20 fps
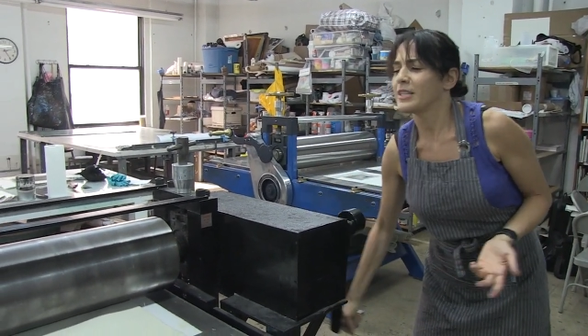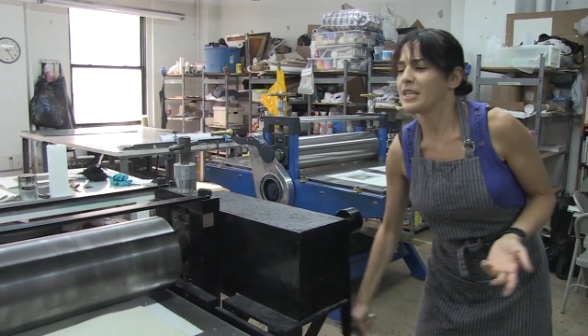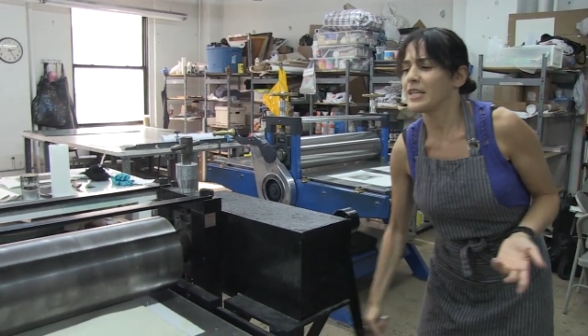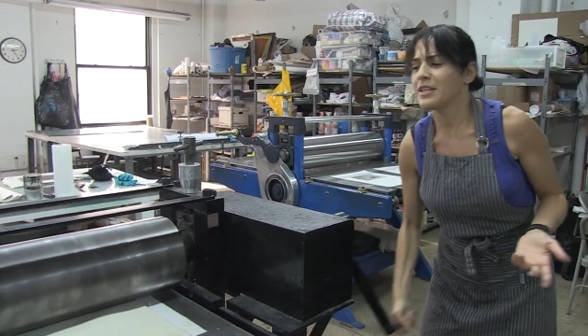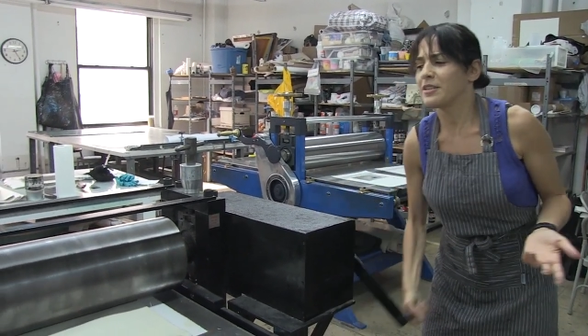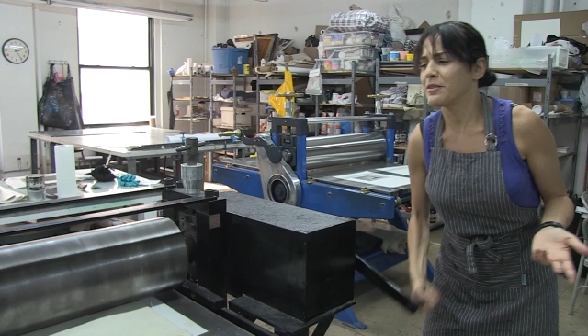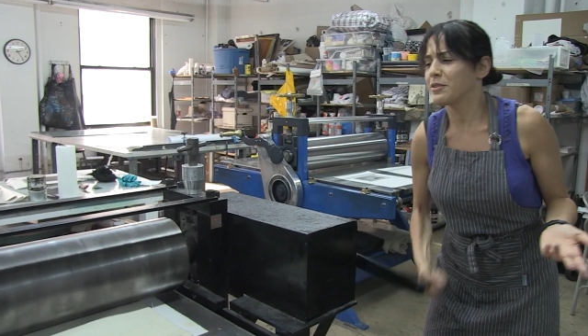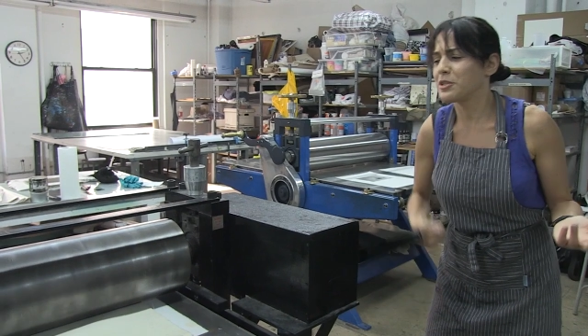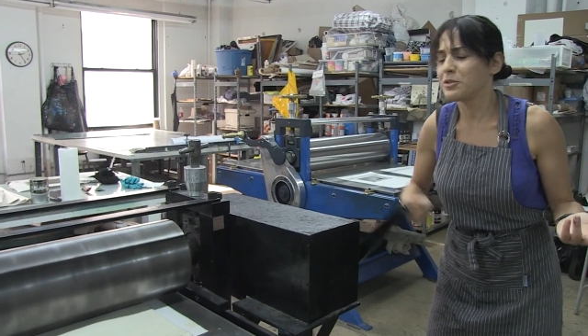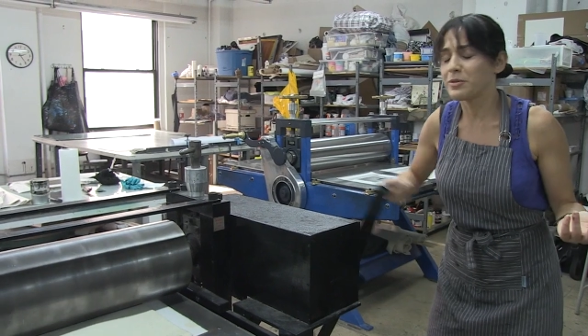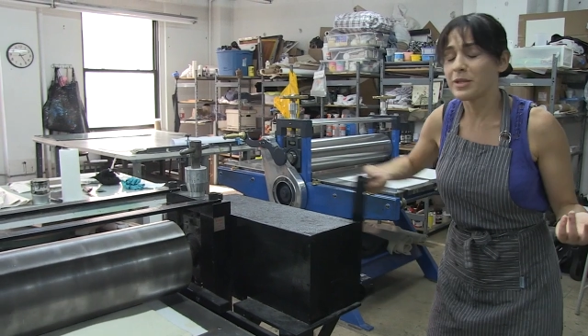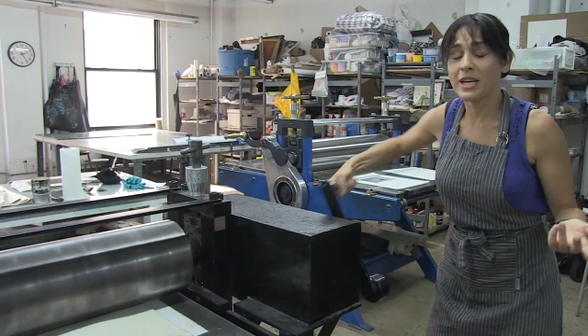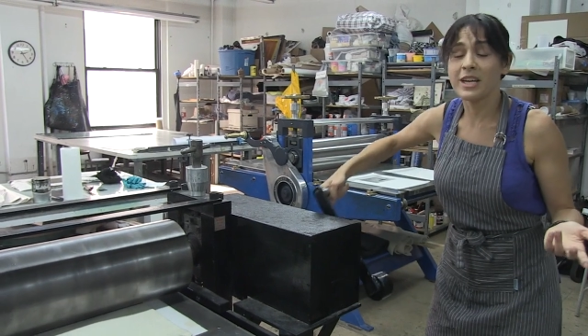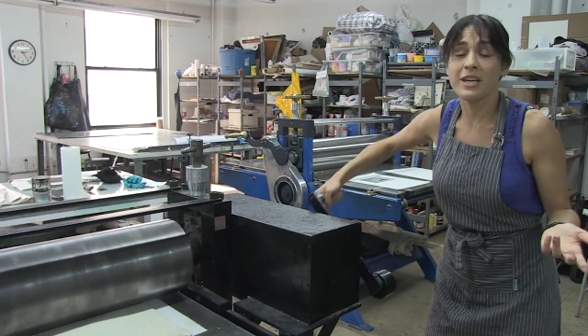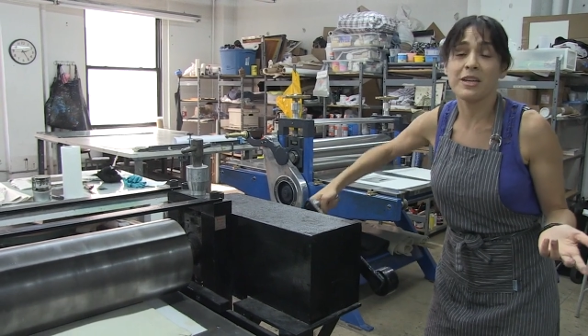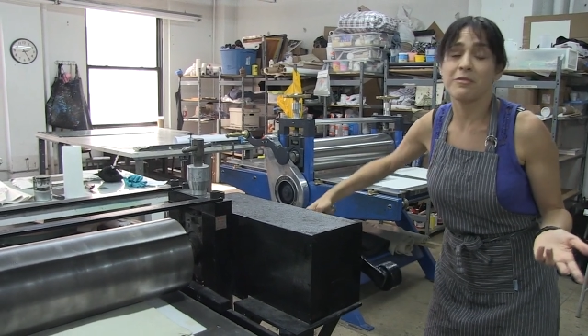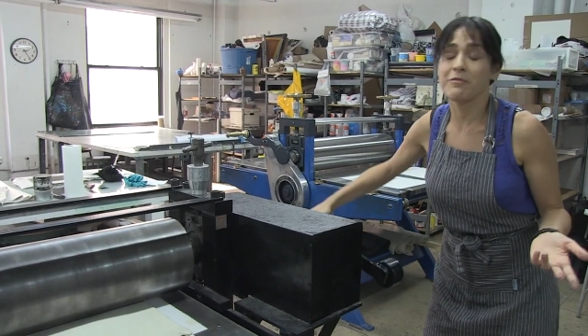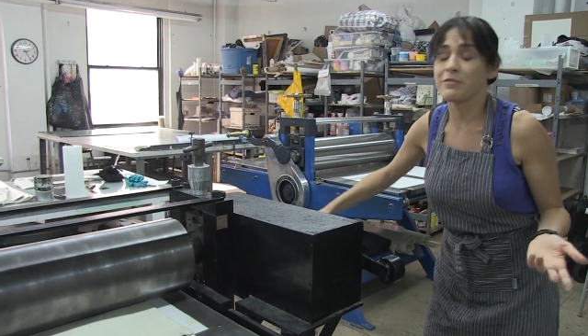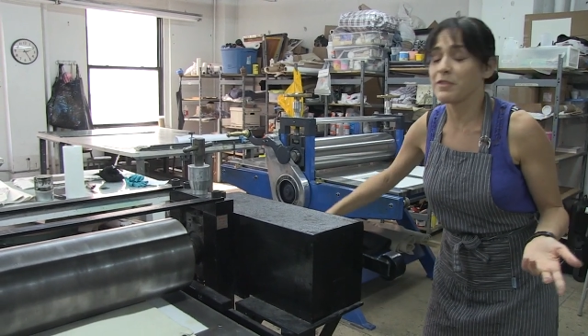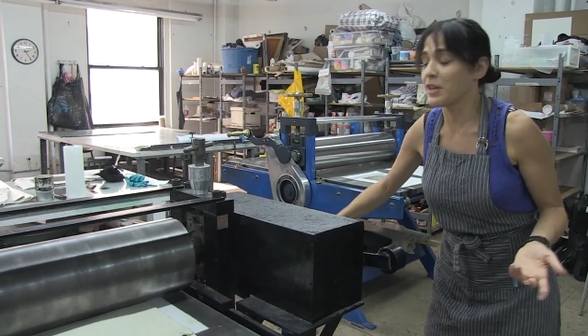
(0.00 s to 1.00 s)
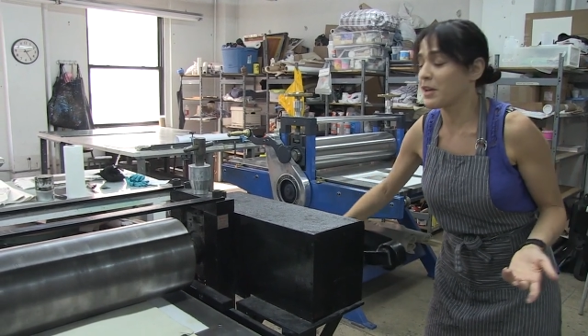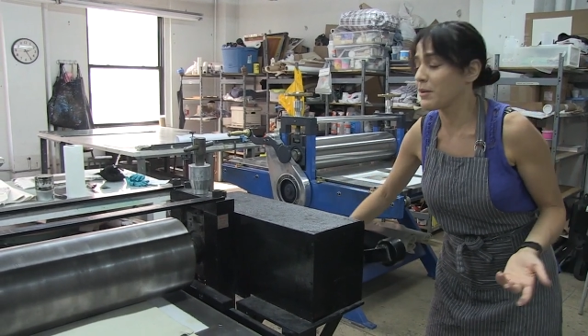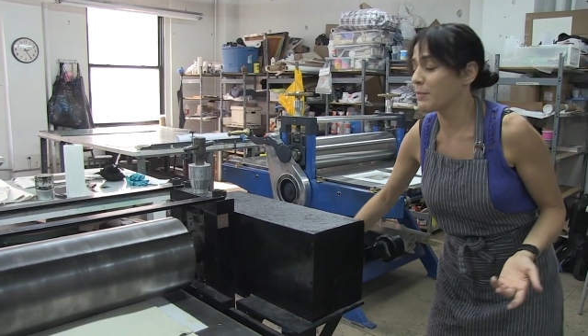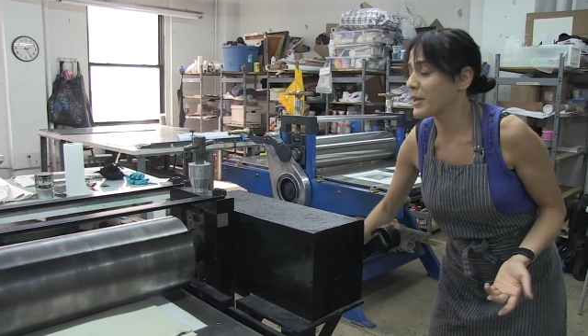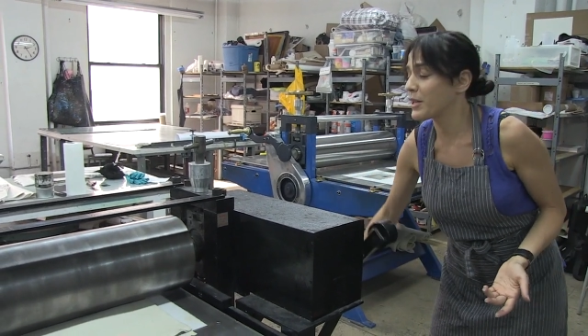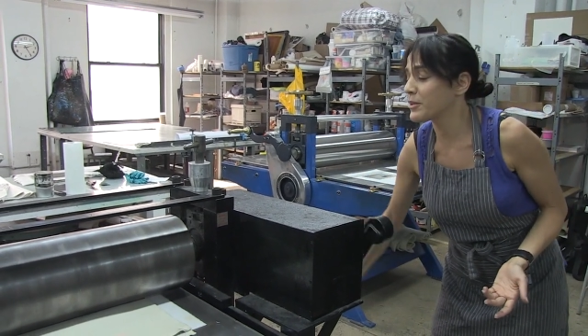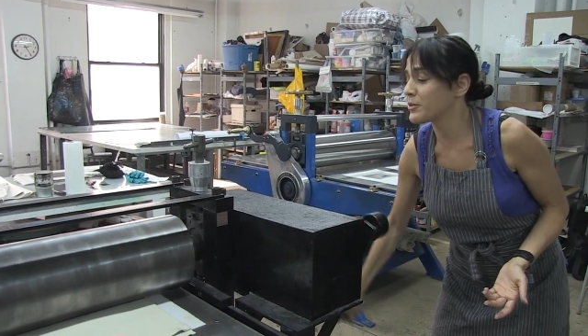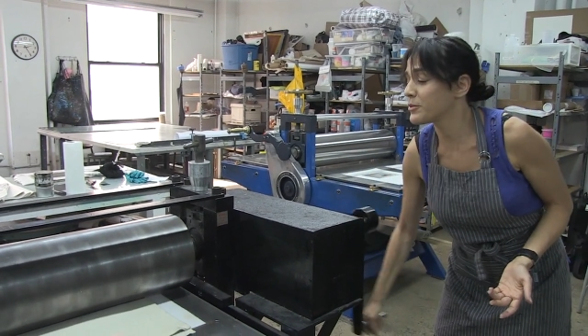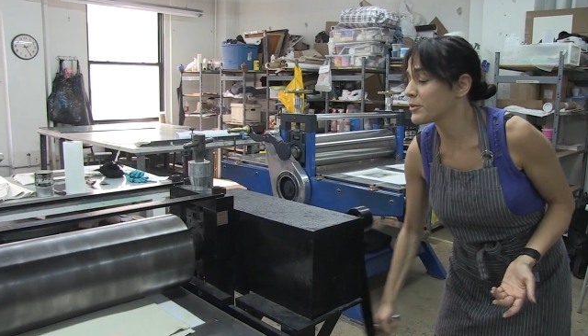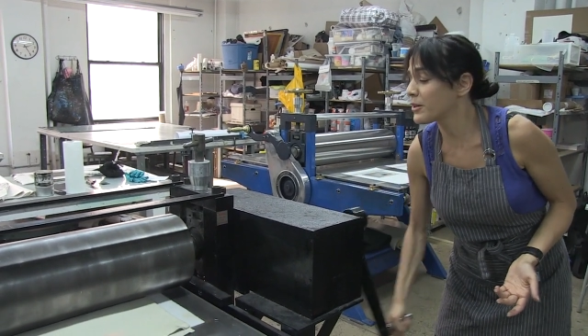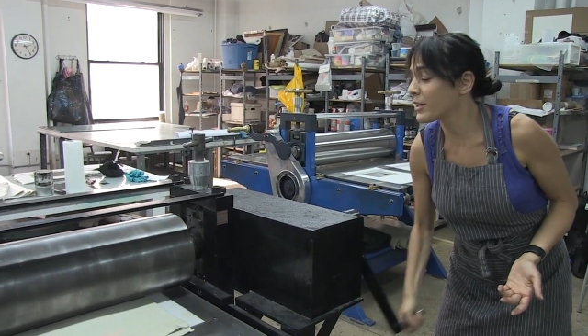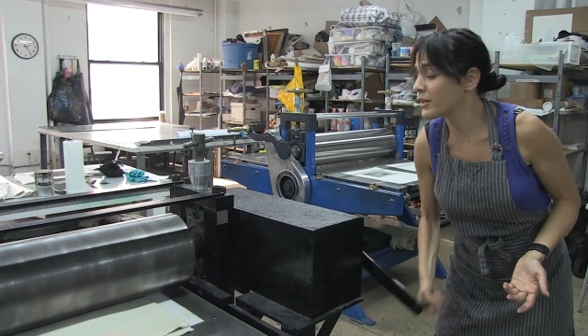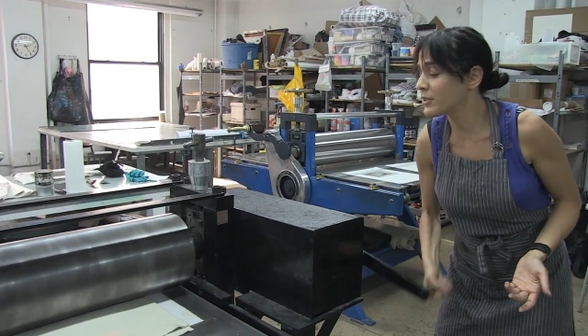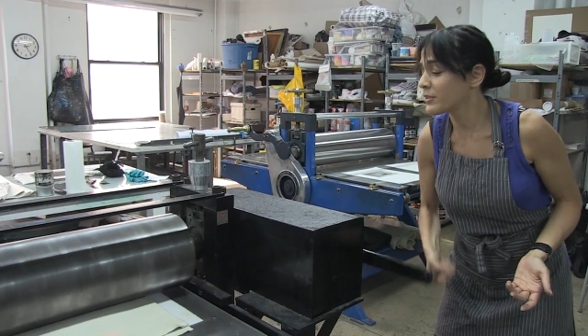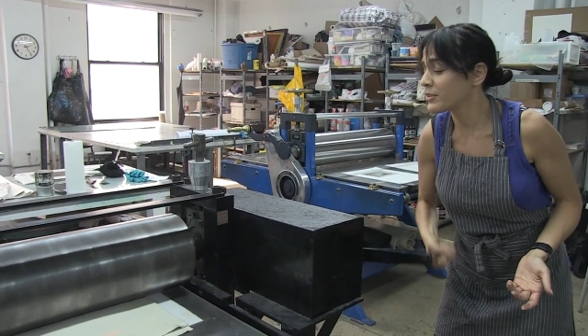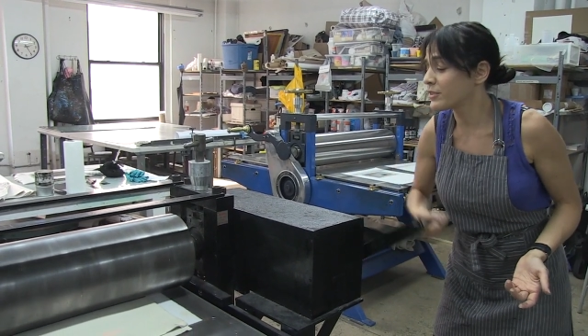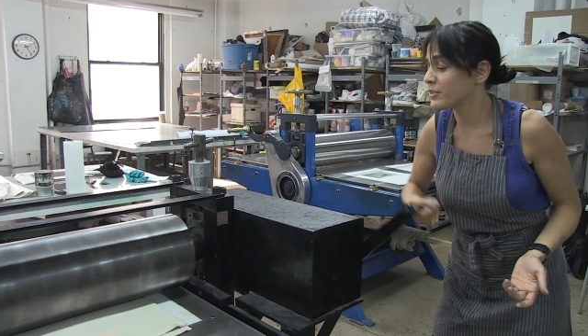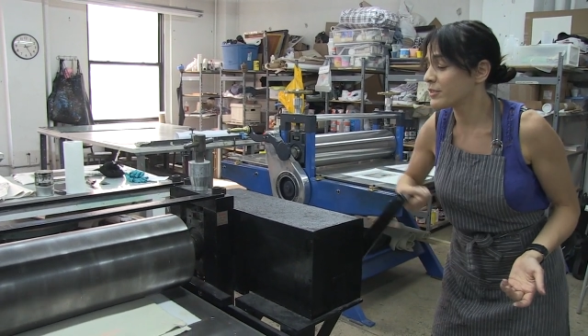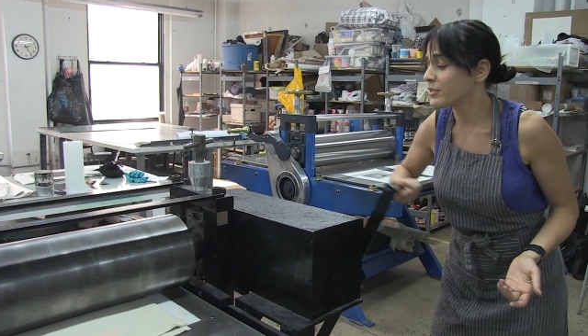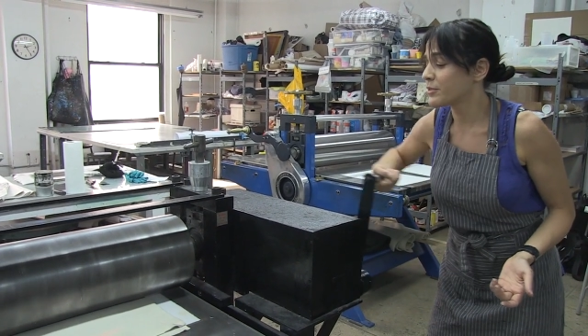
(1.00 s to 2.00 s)
in the UK for that matter, or
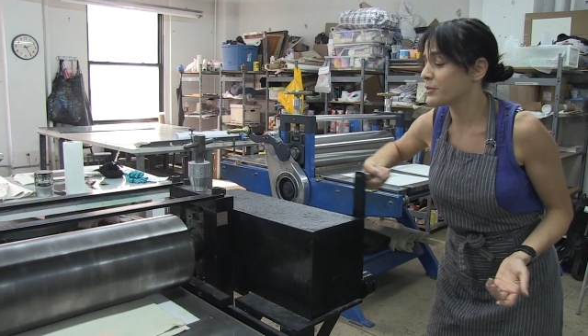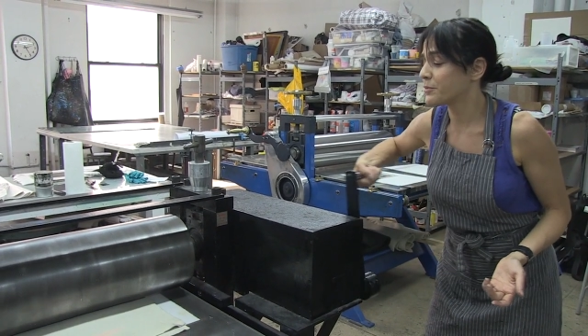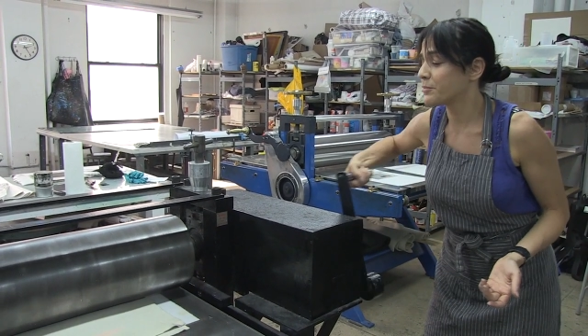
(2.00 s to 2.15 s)
Ireland.